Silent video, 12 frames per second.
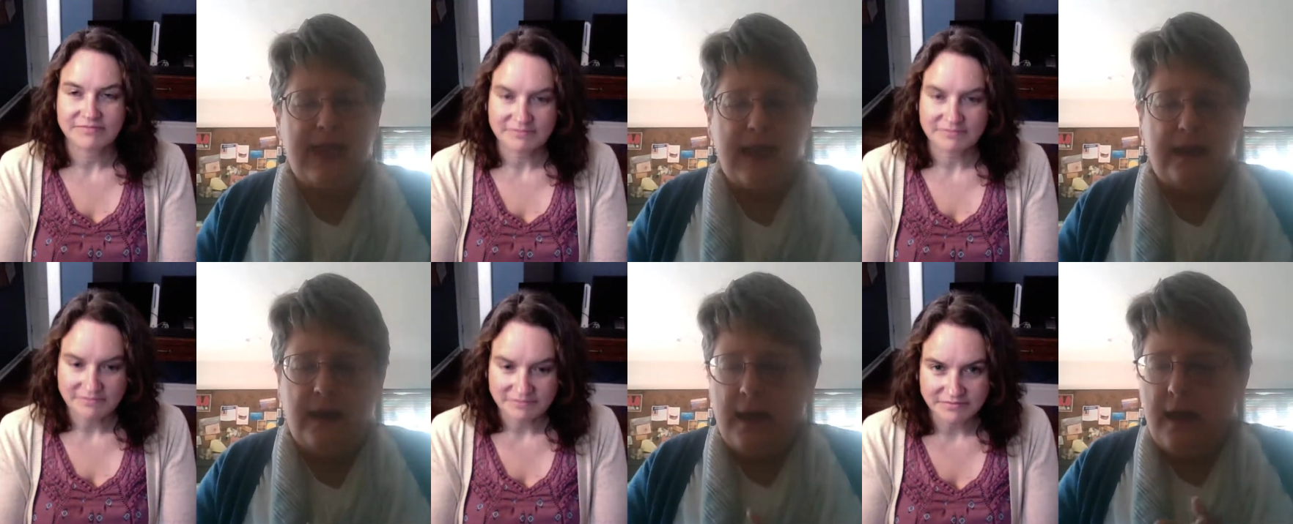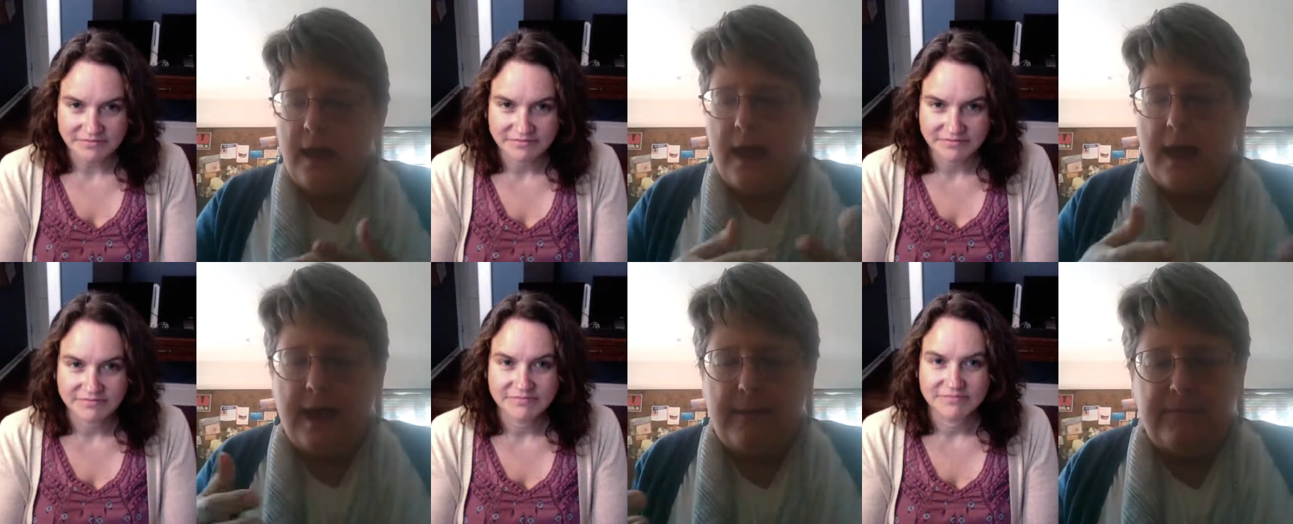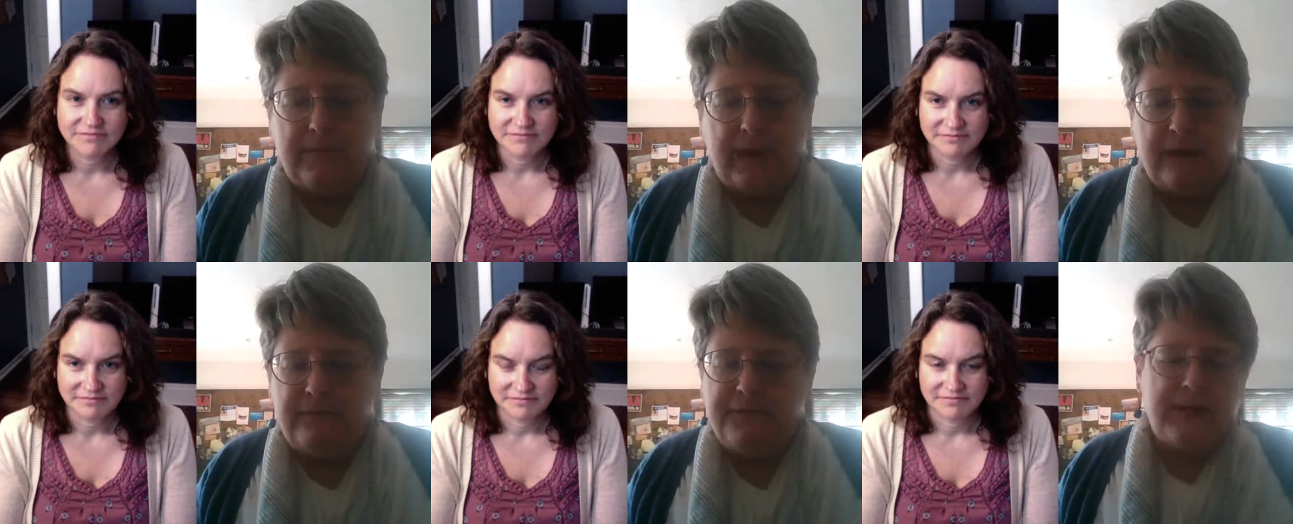Speaker 1: that um,
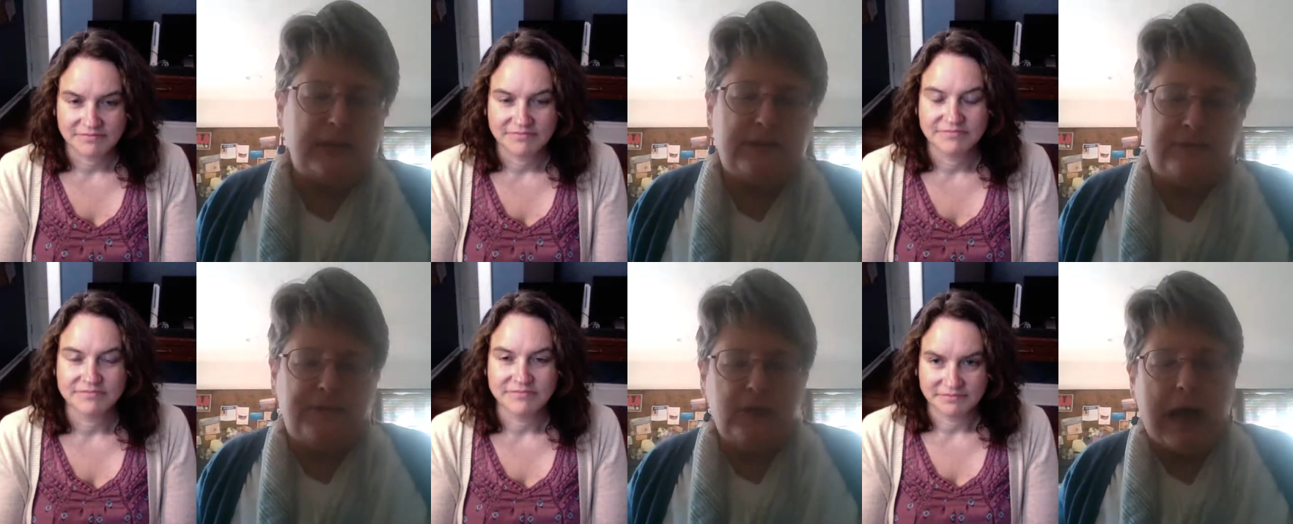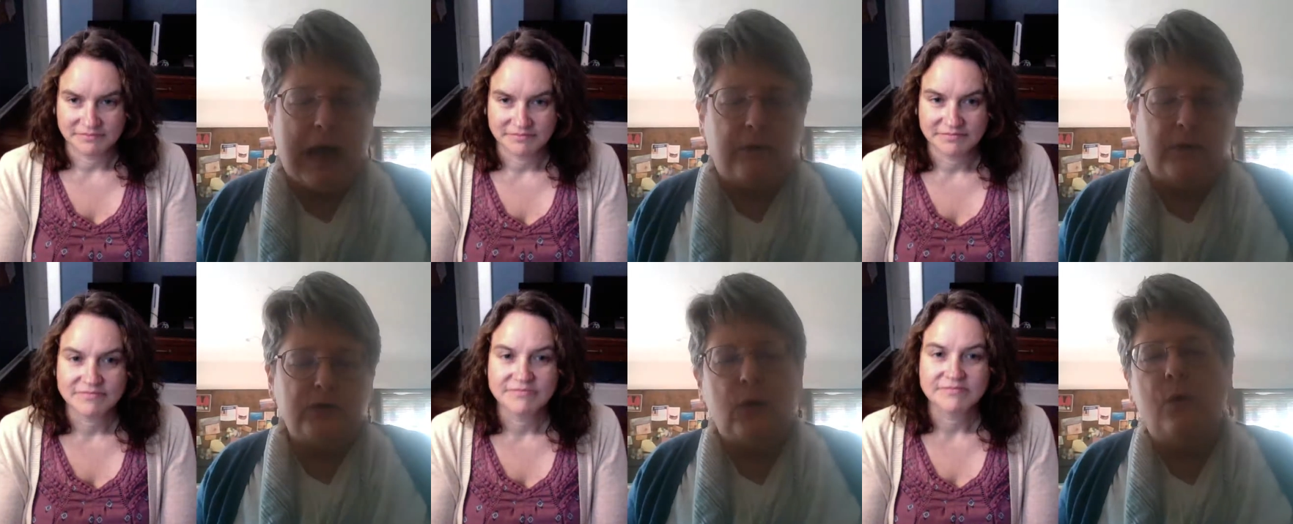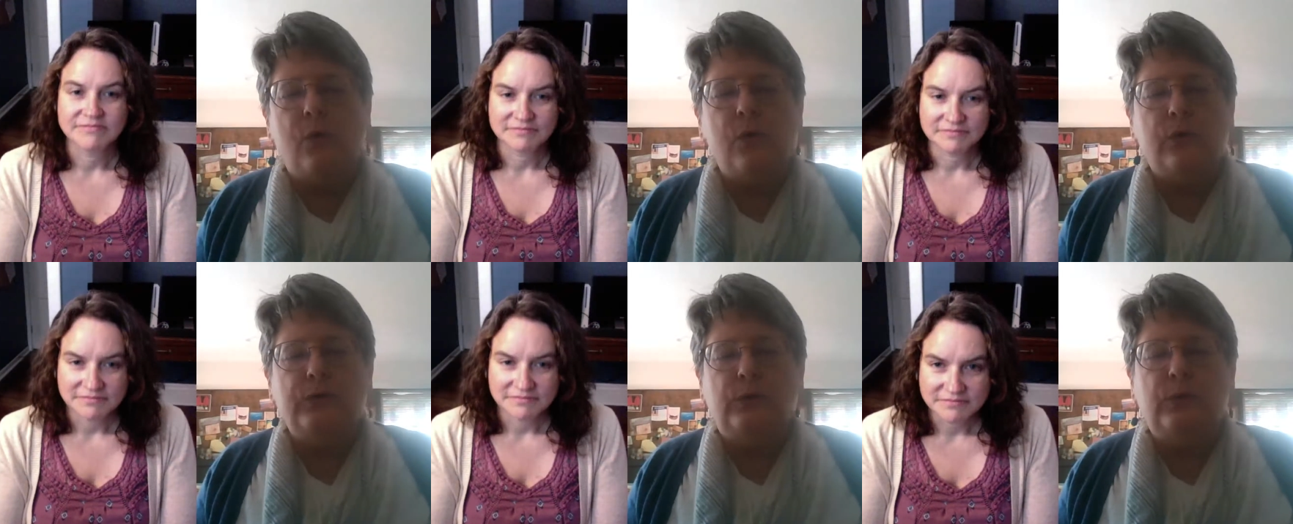infant that's a few hours
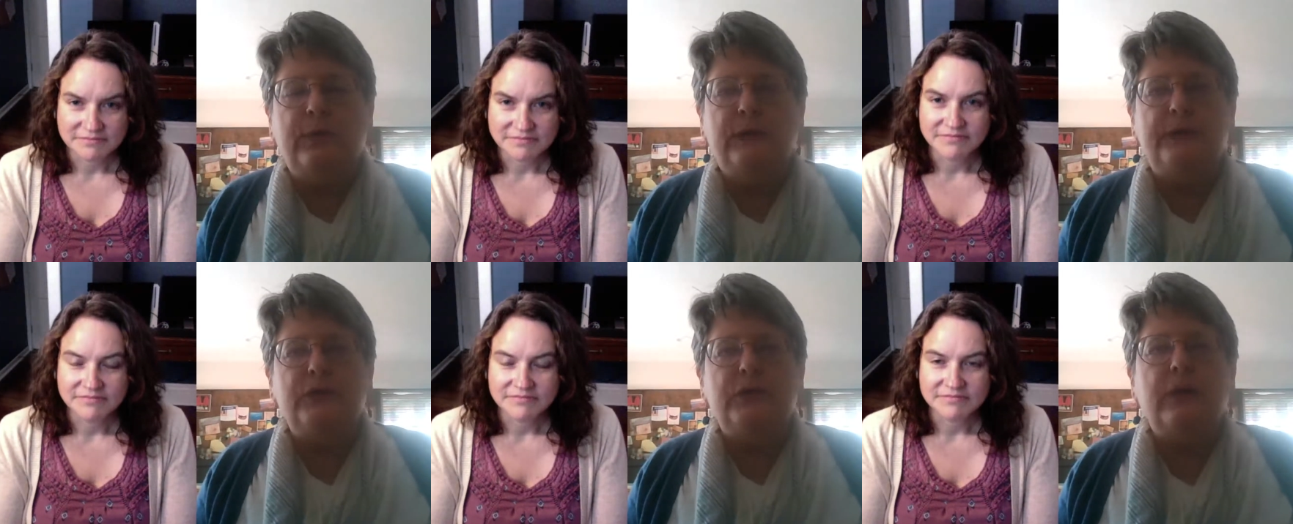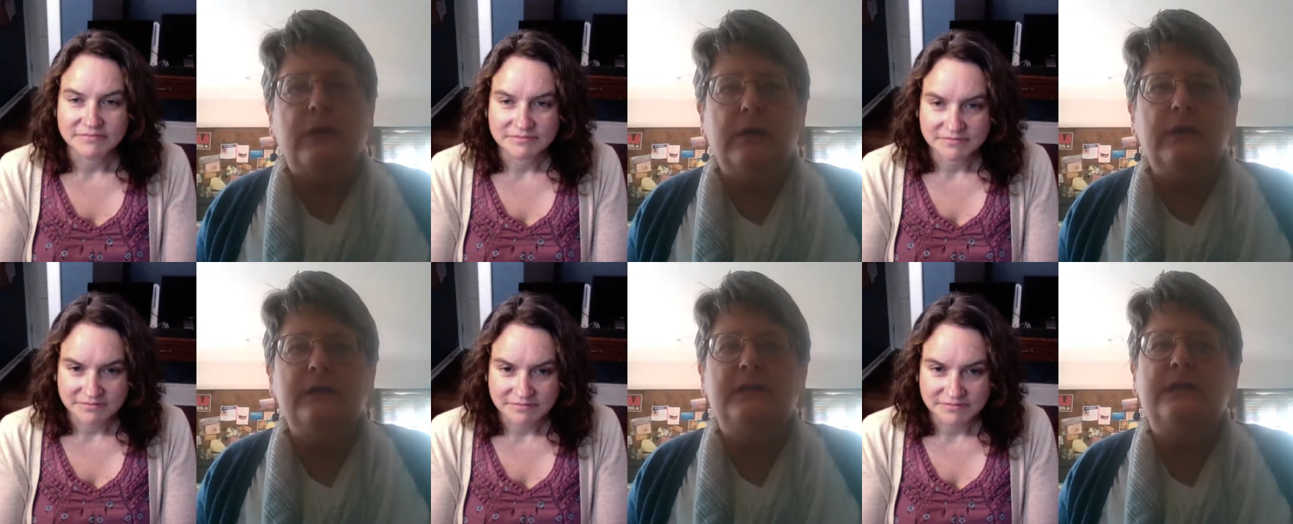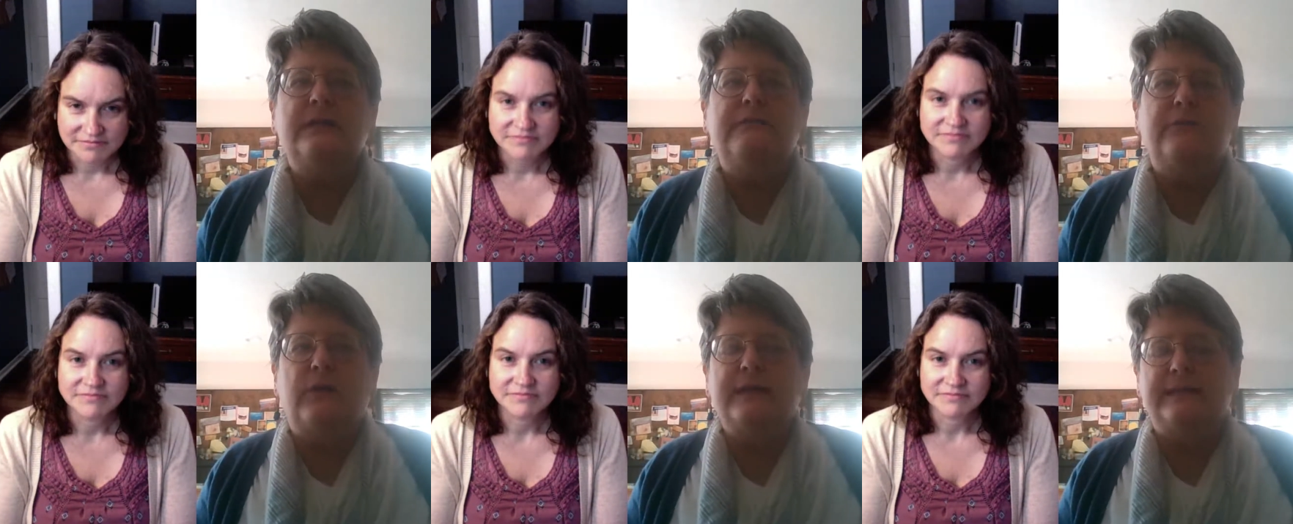old will turn to the
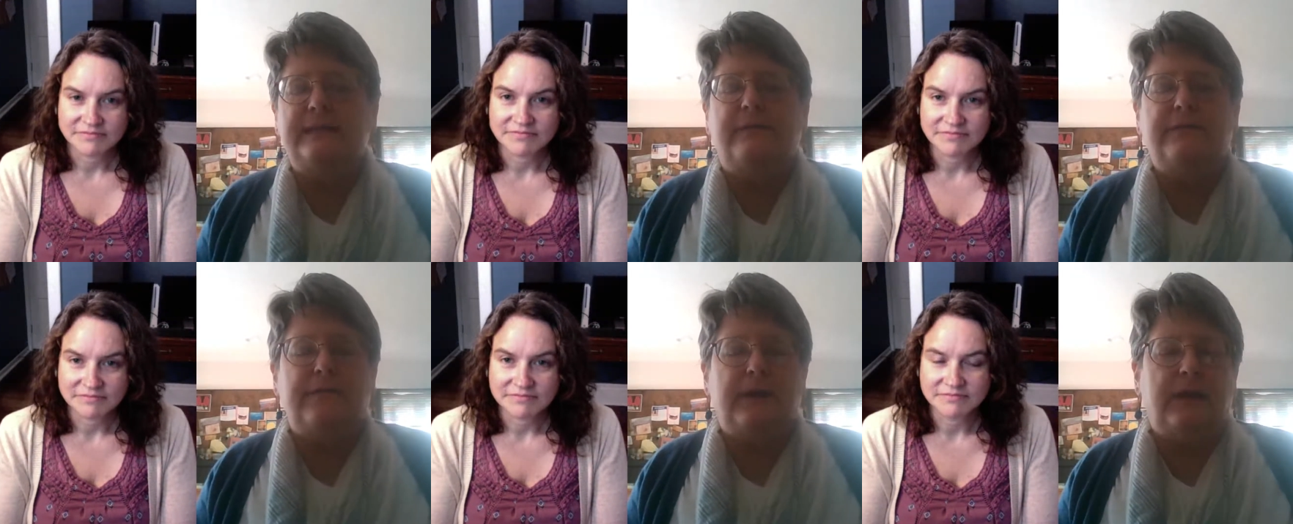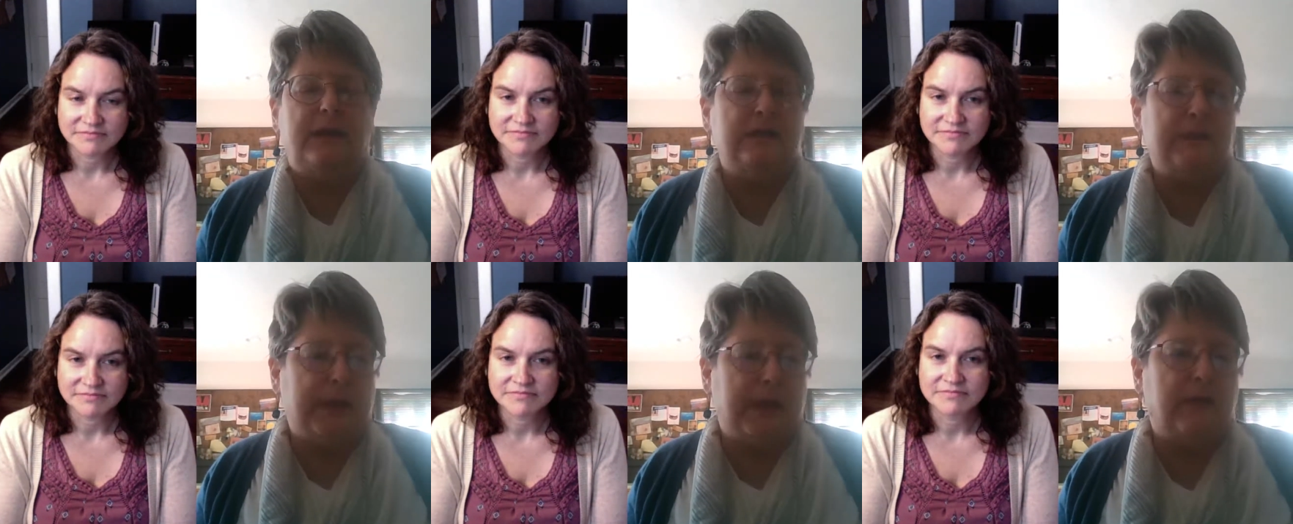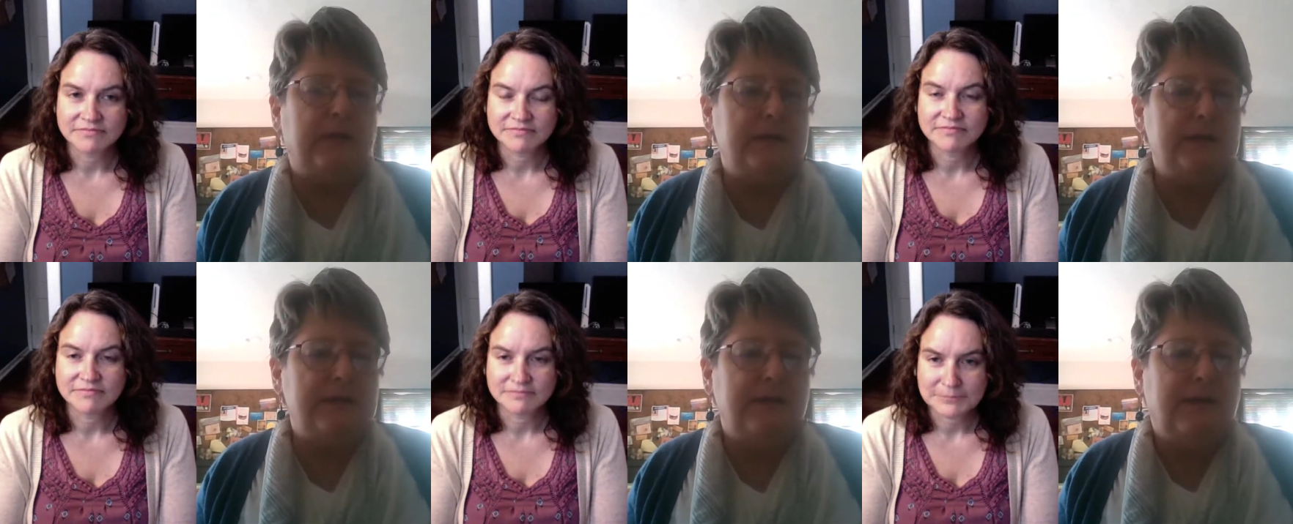voice of his
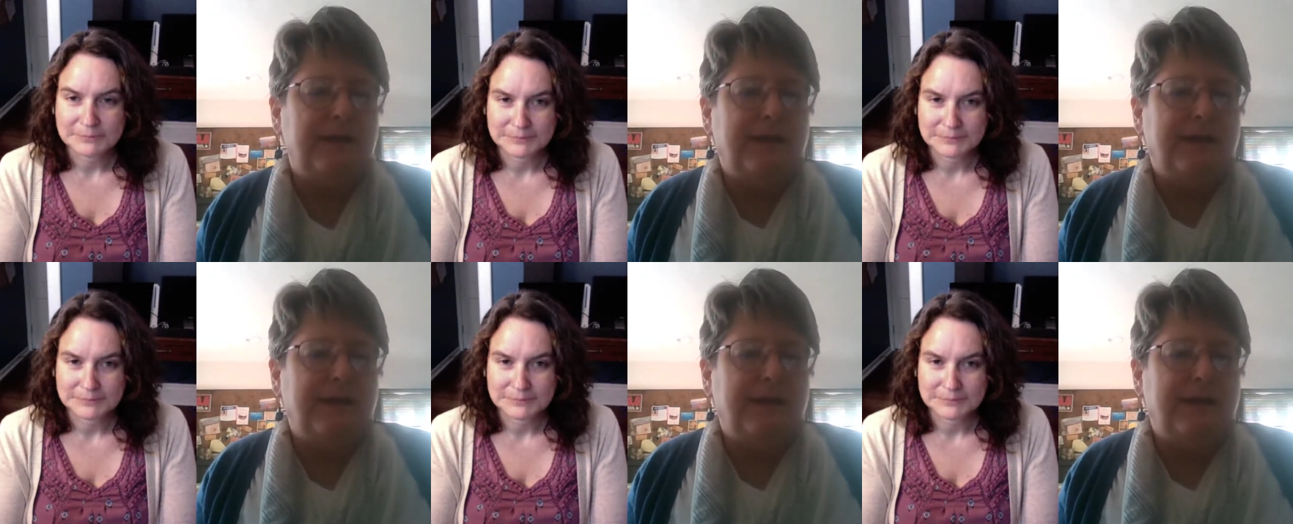parents.